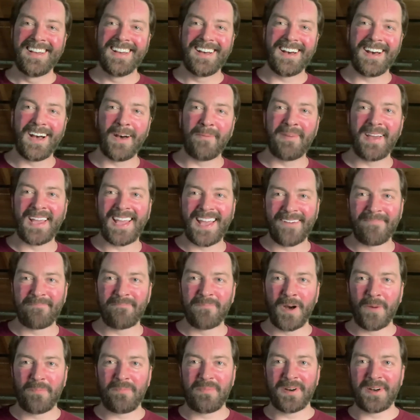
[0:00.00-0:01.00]
I may have them
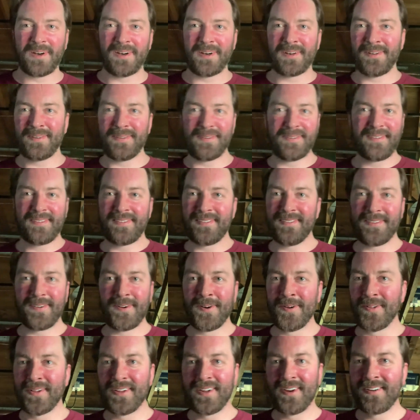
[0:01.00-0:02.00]
up
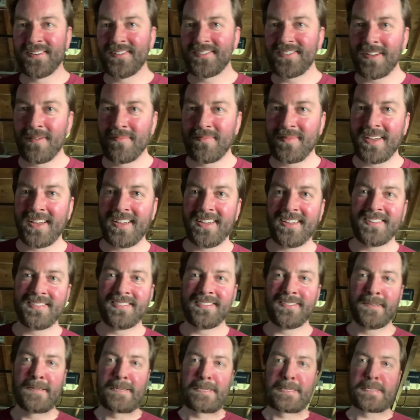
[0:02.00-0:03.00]
earlier some days